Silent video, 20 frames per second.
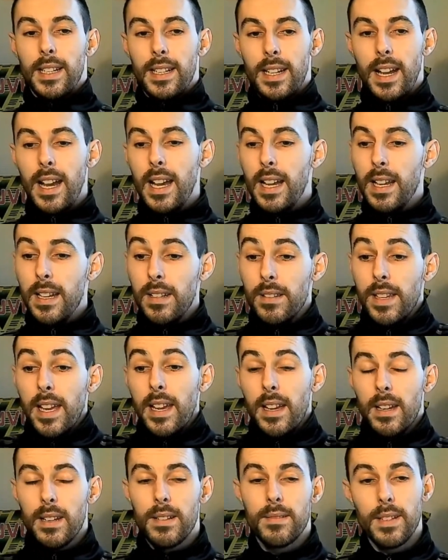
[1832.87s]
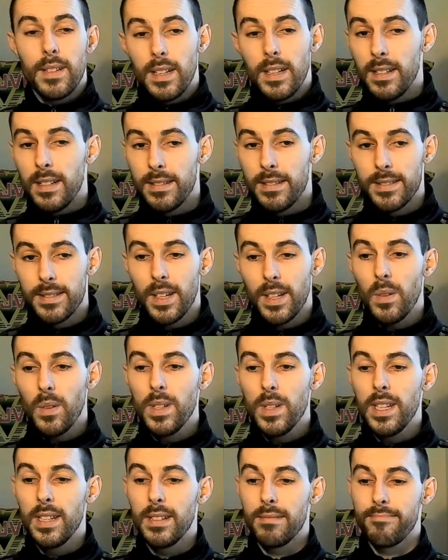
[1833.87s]
yeah,
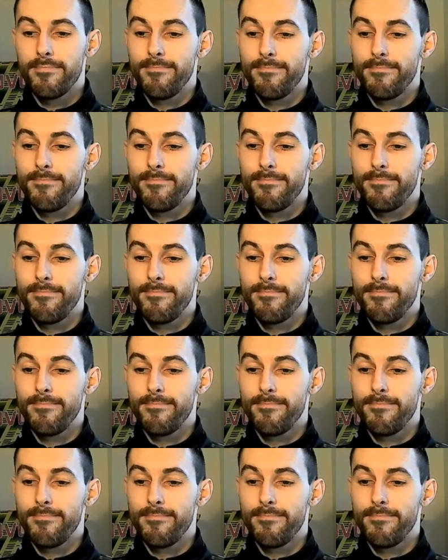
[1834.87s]
Tony,